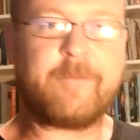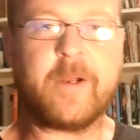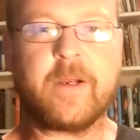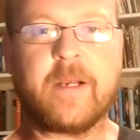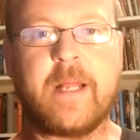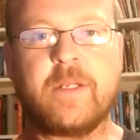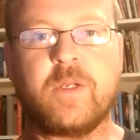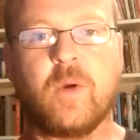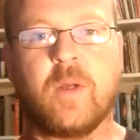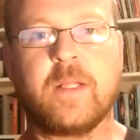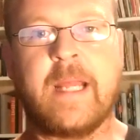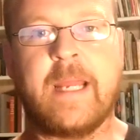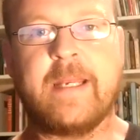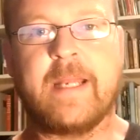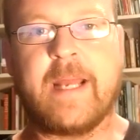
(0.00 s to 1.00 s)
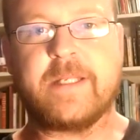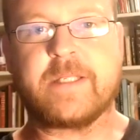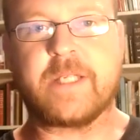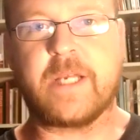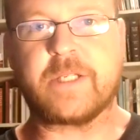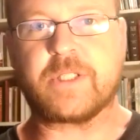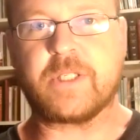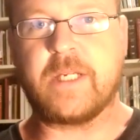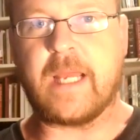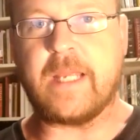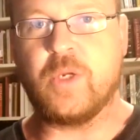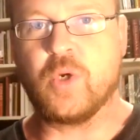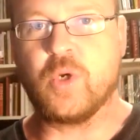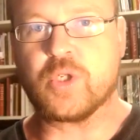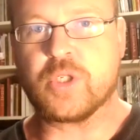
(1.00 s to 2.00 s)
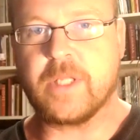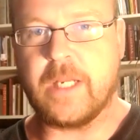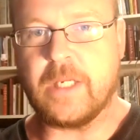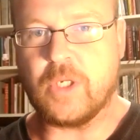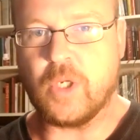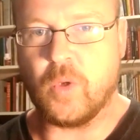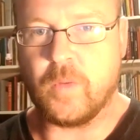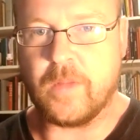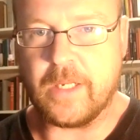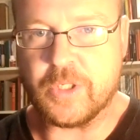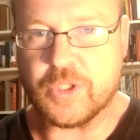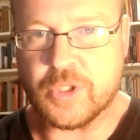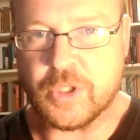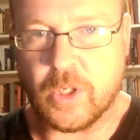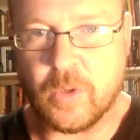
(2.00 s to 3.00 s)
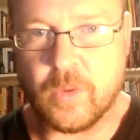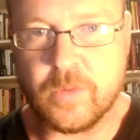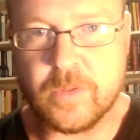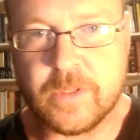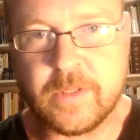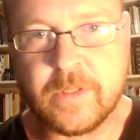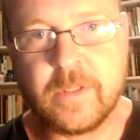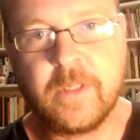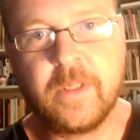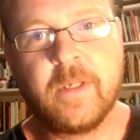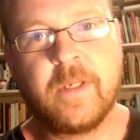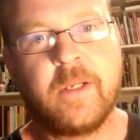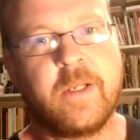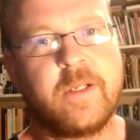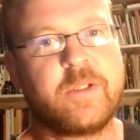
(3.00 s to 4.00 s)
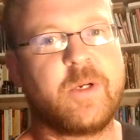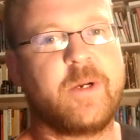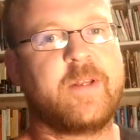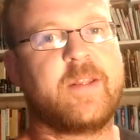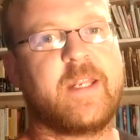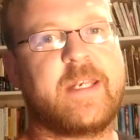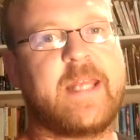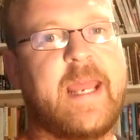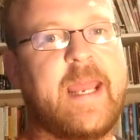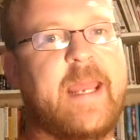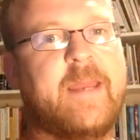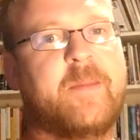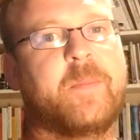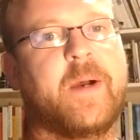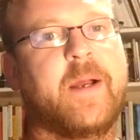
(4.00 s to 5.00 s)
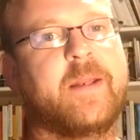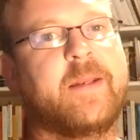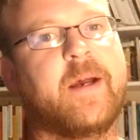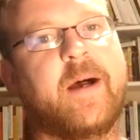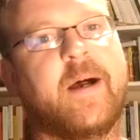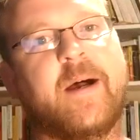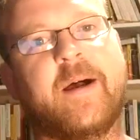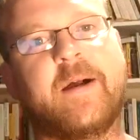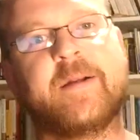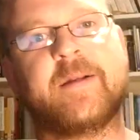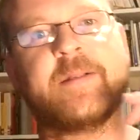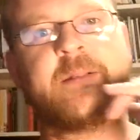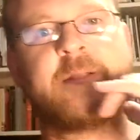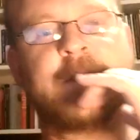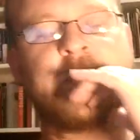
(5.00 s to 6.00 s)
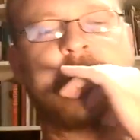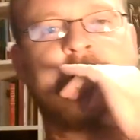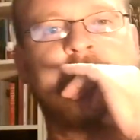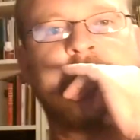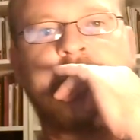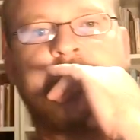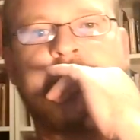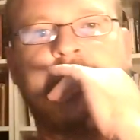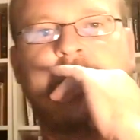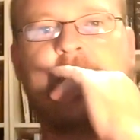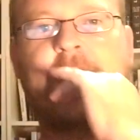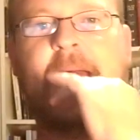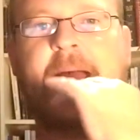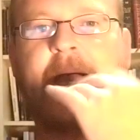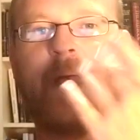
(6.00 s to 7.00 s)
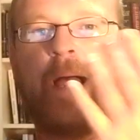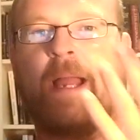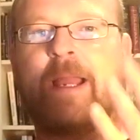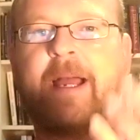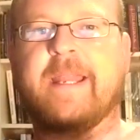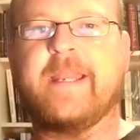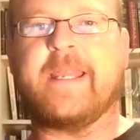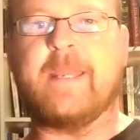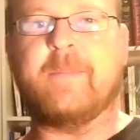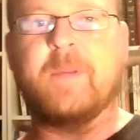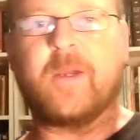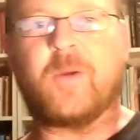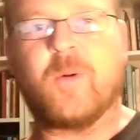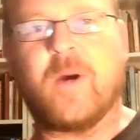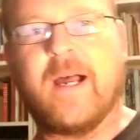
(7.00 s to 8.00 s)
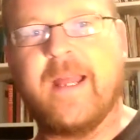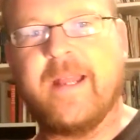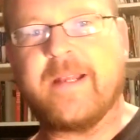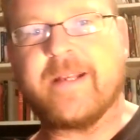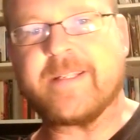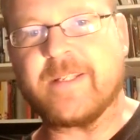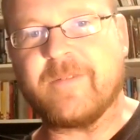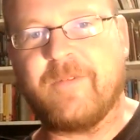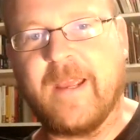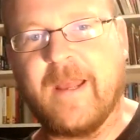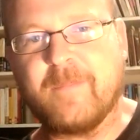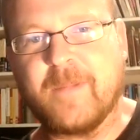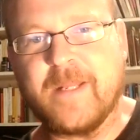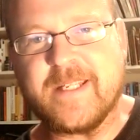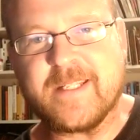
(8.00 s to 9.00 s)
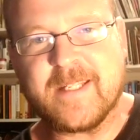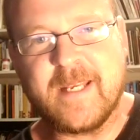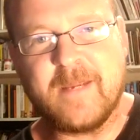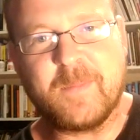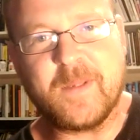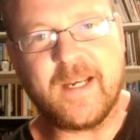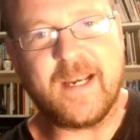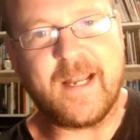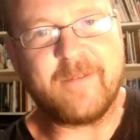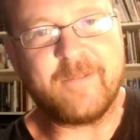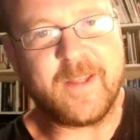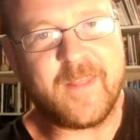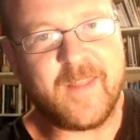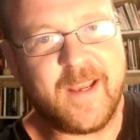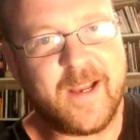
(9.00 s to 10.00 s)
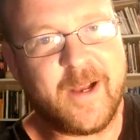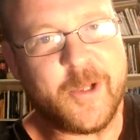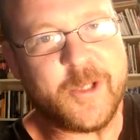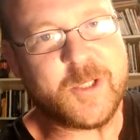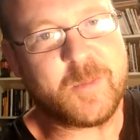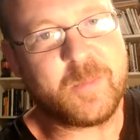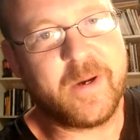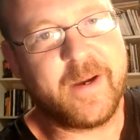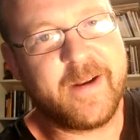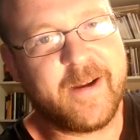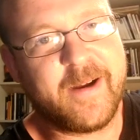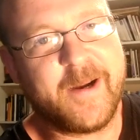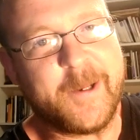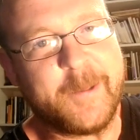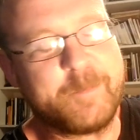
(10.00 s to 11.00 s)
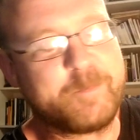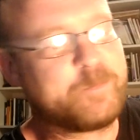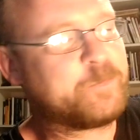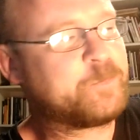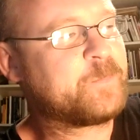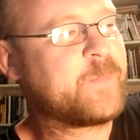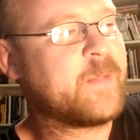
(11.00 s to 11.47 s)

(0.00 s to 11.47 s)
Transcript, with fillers: figured I'd do a late night session. I usually do these shows during the day, but uh, yeah, I got to keep it quiet because the family's sleeping and everything else. But um,